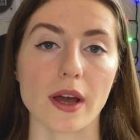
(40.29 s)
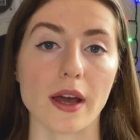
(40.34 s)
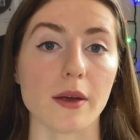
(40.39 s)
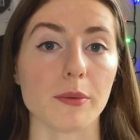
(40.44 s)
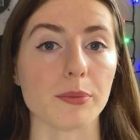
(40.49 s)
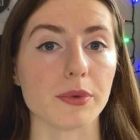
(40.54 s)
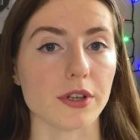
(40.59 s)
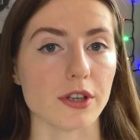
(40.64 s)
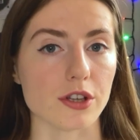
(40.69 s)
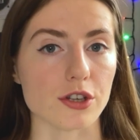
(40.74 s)
a
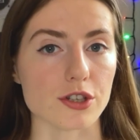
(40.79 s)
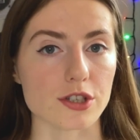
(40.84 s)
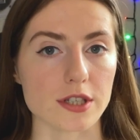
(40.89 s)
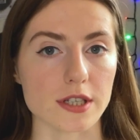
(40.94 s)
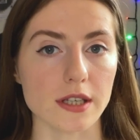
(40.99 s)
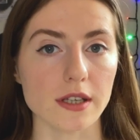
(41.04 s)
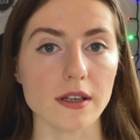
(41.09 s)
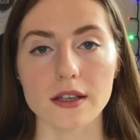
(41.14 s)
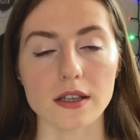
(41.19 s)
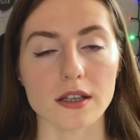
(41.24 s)

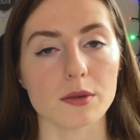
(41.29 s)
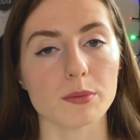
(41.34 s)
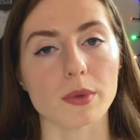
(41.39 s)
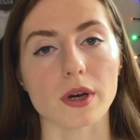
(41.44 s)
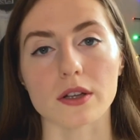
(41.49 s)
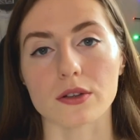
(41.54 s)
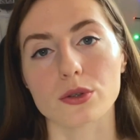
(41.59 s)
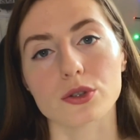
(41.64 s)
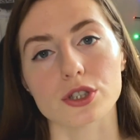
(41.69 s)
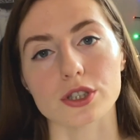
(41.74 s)
PhD in
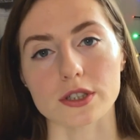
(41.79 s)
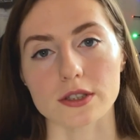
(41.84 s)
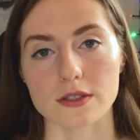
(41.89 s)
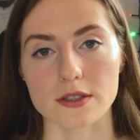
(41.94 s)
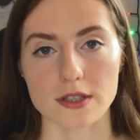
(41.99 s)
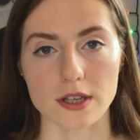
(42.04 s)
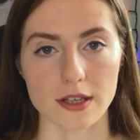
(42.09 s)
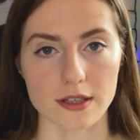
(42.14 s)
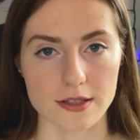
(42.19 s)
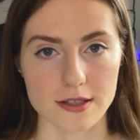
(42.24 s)
biological
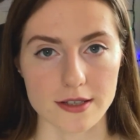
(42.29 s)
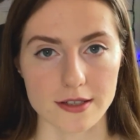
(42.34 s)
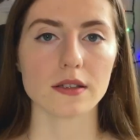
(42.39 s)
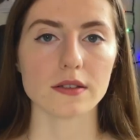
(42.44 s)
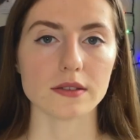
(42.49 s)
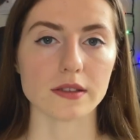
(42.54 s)
sciences.